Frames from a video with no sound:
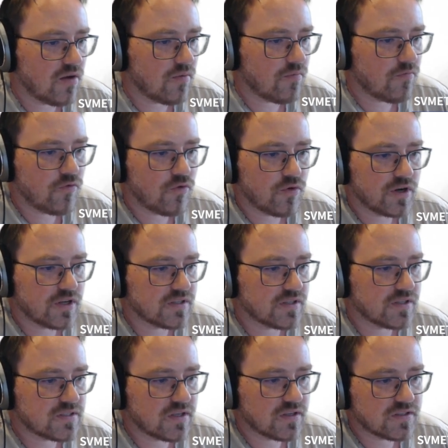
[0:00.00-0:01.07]
for
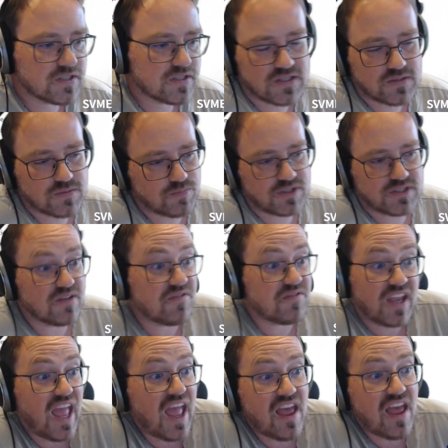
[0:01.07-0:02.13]
instance,
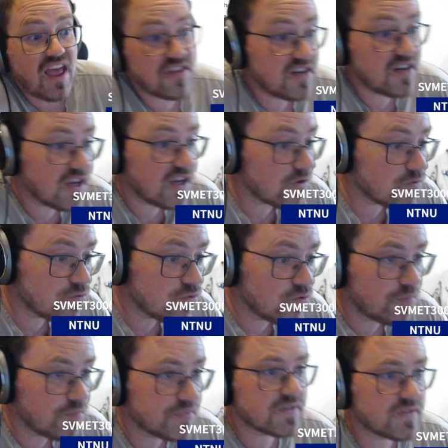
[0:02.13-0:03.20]
specific ethnic
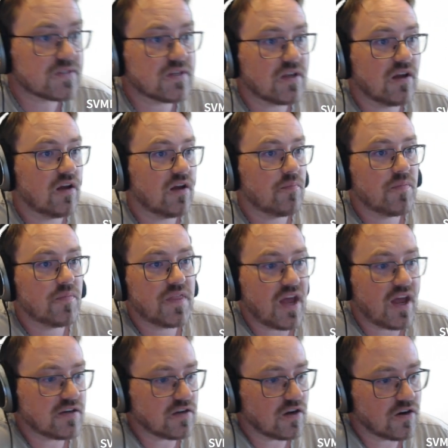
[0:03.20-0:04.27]
groups
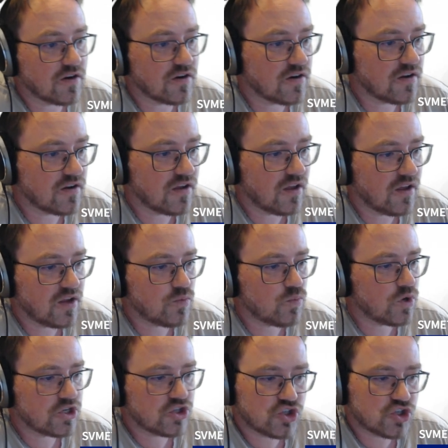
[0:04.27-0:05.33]
that are in
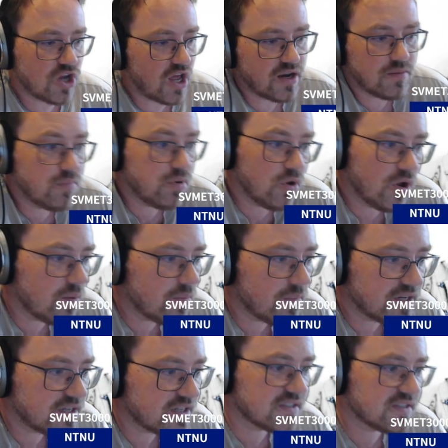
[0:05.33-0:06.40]
which
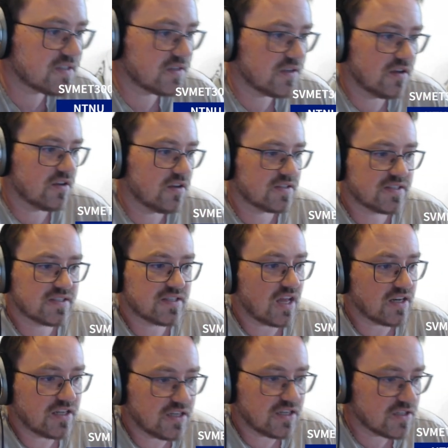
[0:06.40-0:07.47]
unemployment is
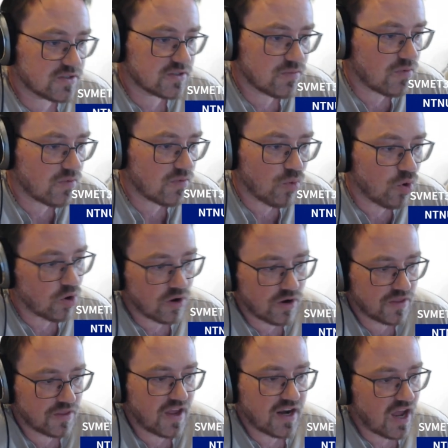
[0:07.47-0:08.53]
studied more
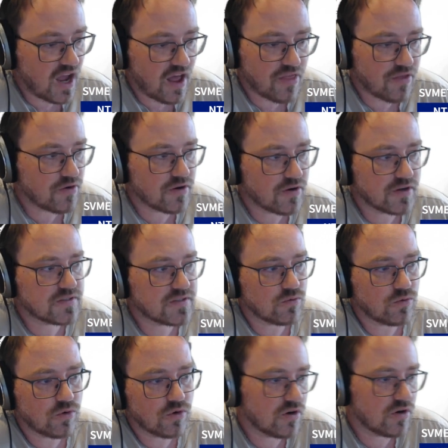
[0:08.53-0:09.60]
than others,
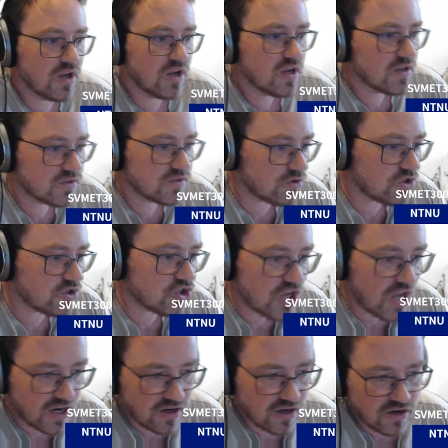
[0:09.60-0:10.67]
or certain
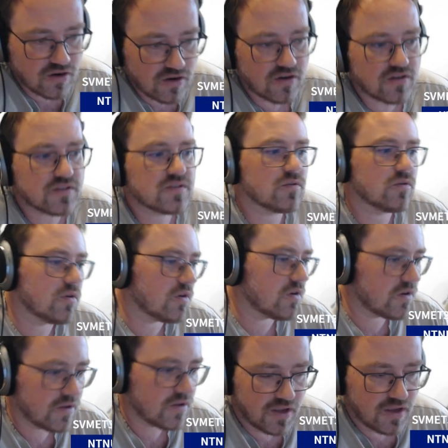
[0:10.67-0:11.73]
genders
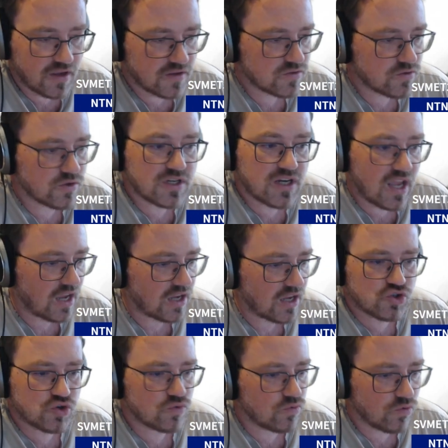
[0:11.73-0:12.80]
or certain
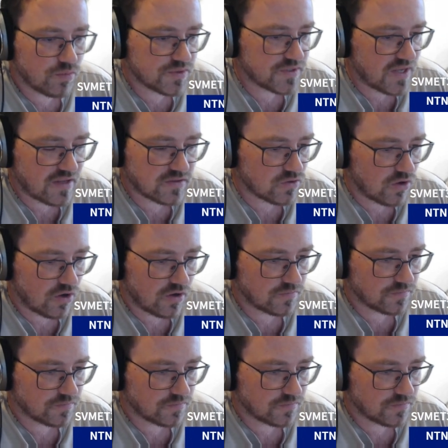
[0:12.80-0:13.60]
age groups and so